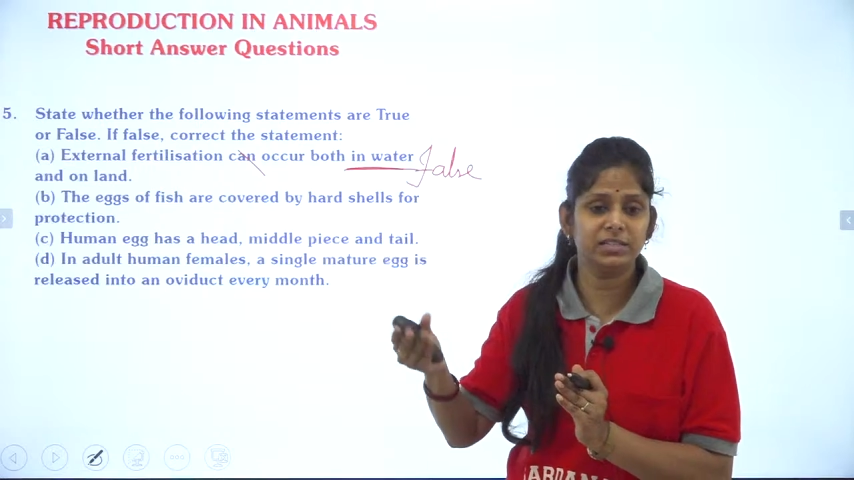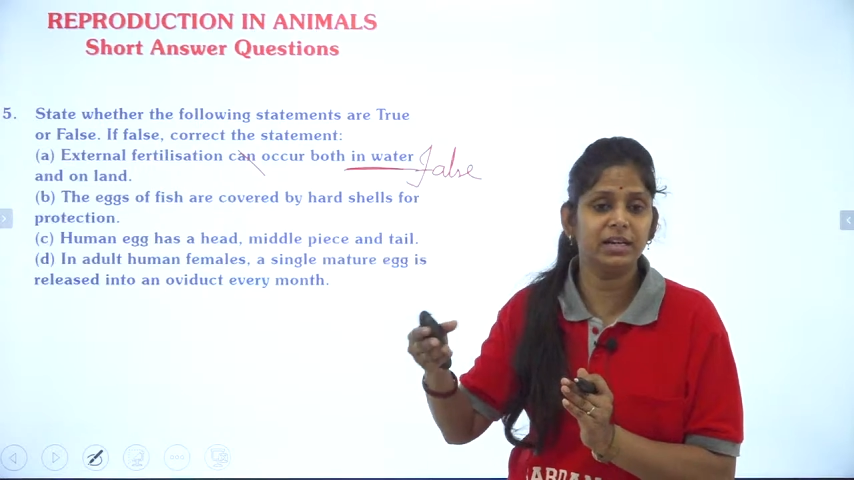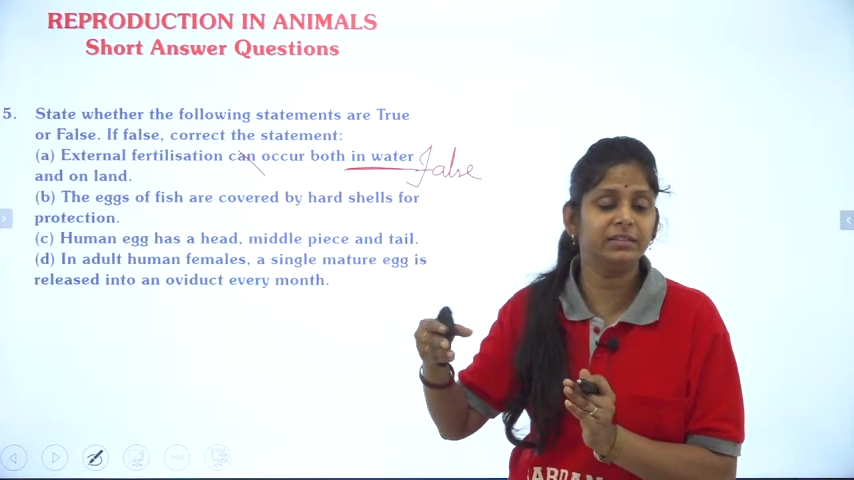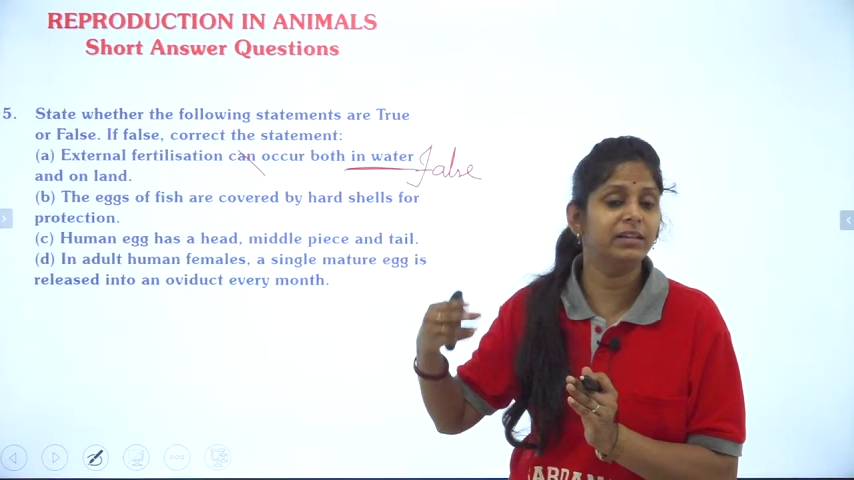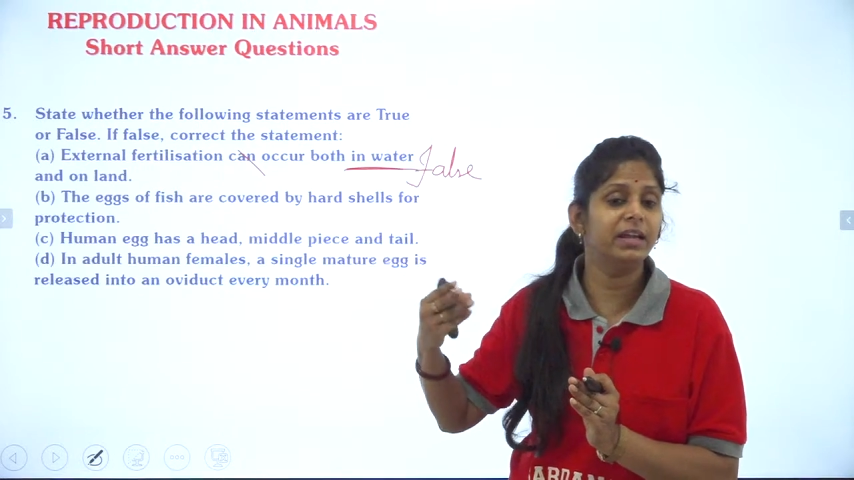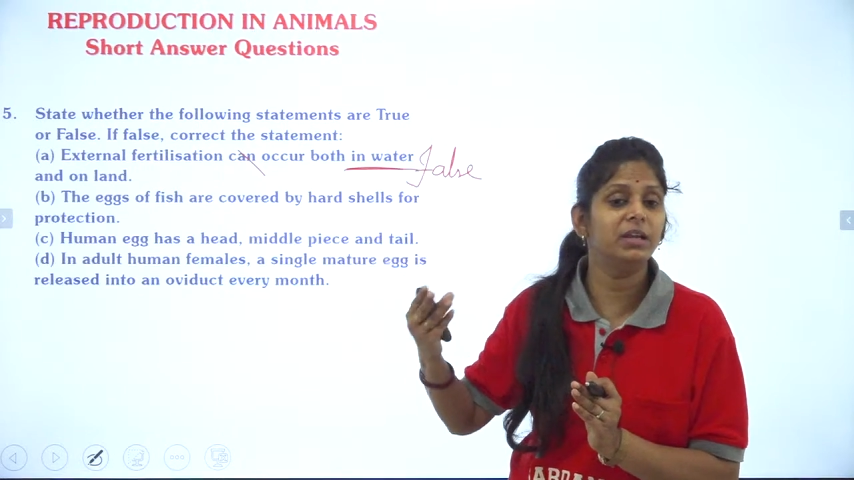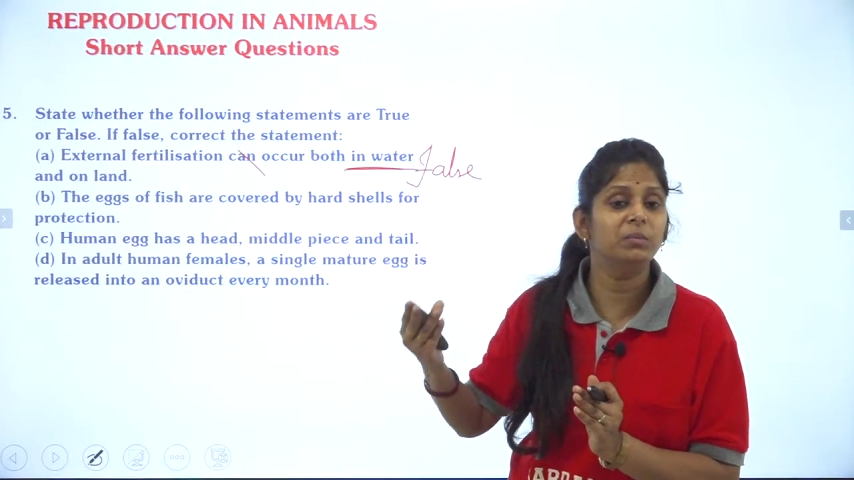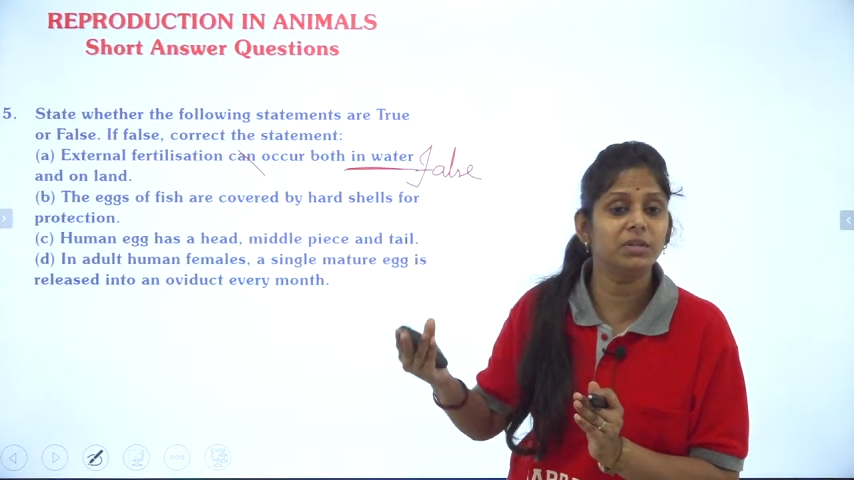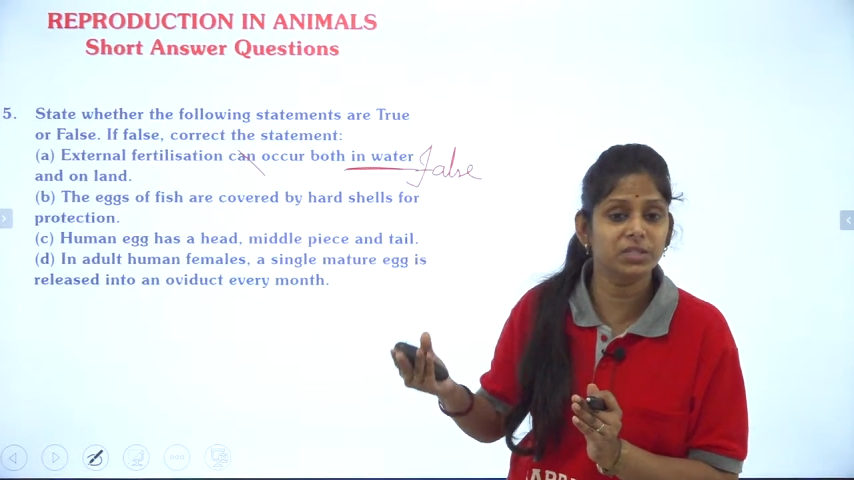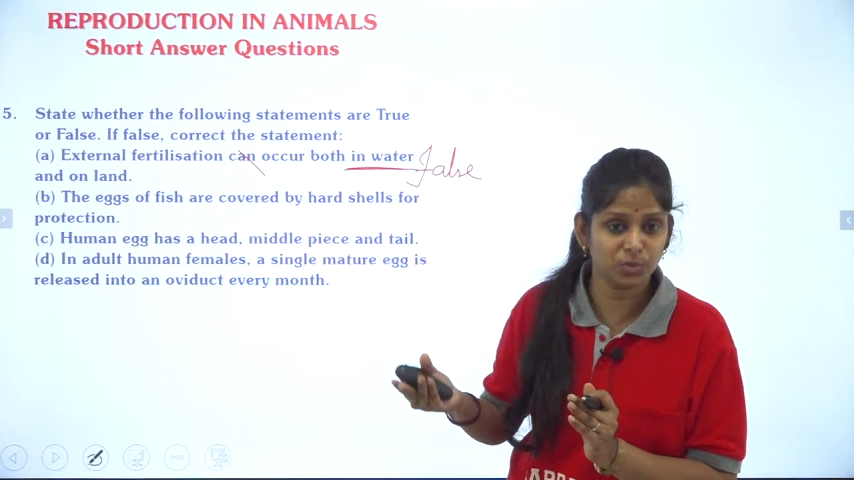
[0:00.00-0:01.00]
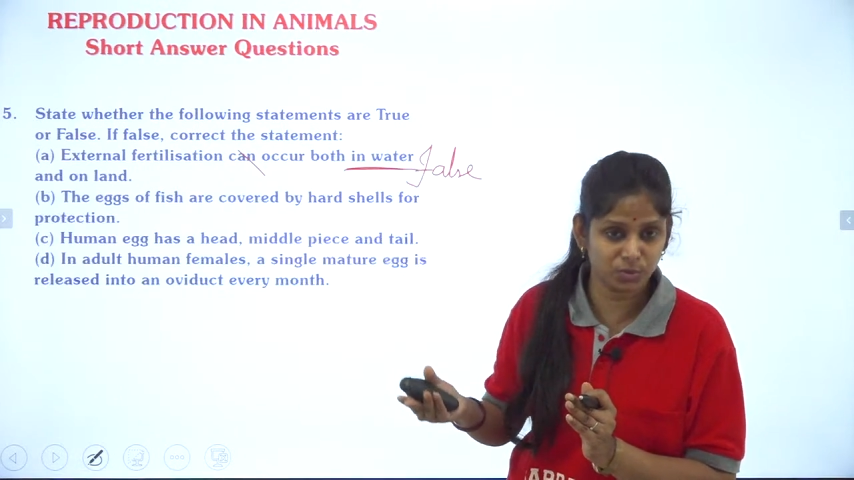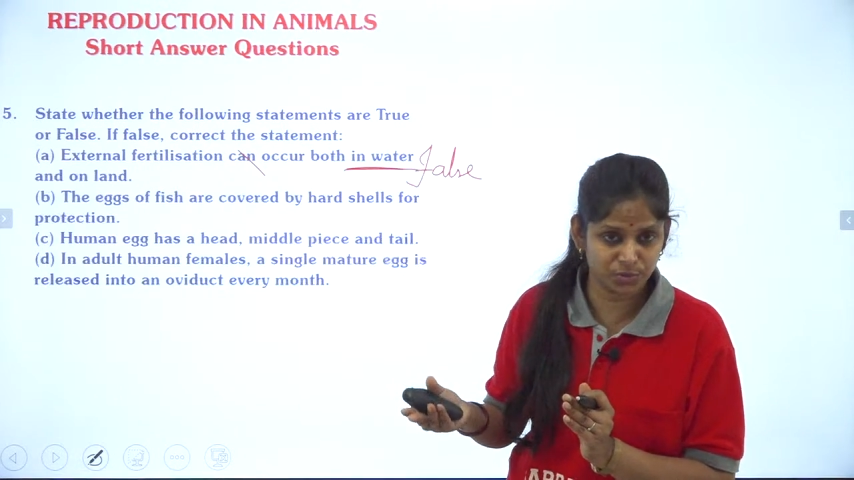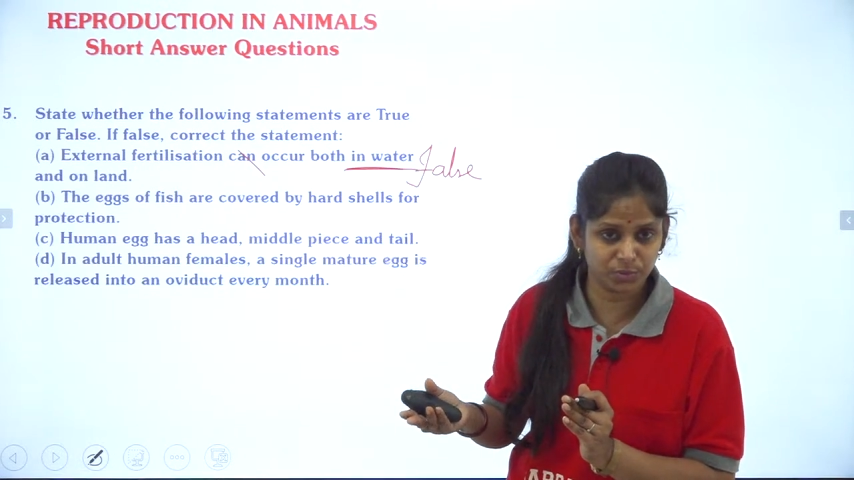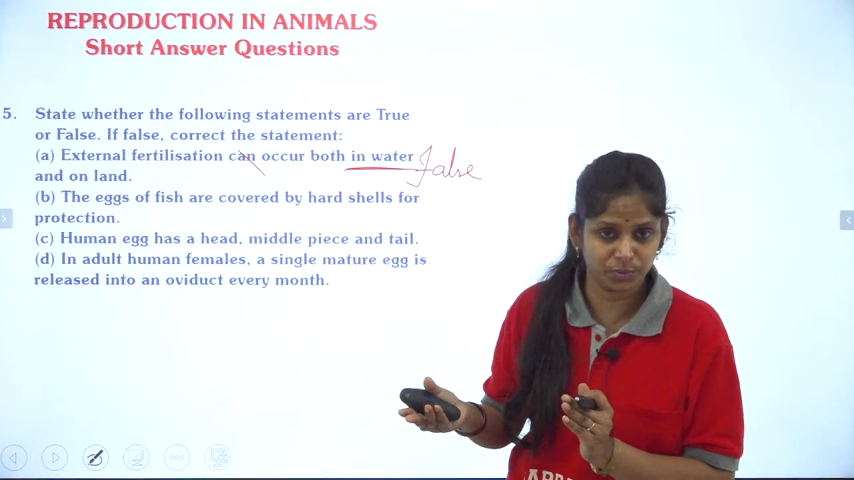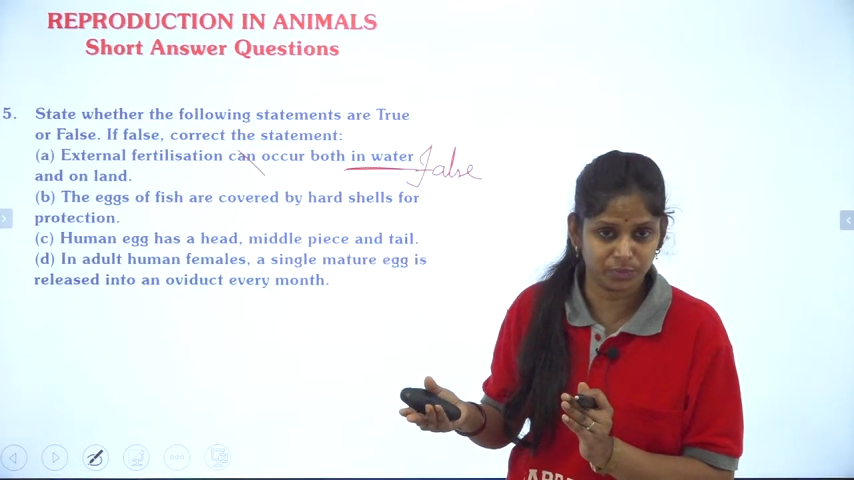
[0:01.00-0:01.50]
other animals
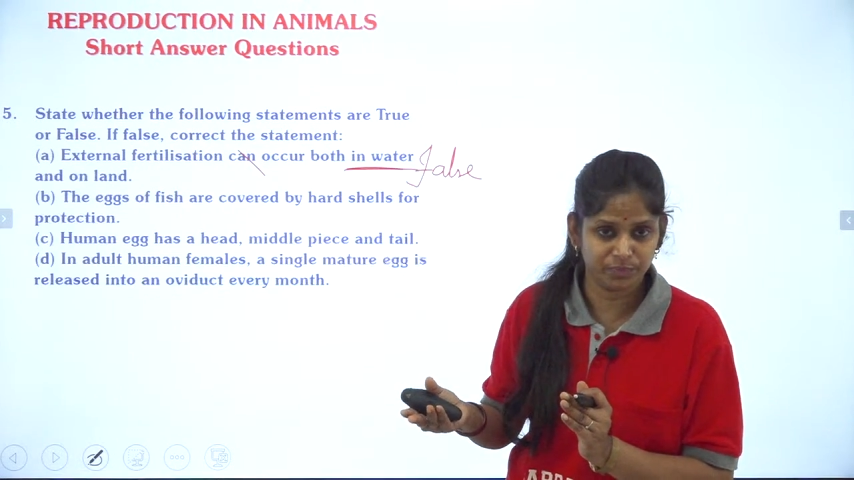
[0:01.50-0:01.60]
also.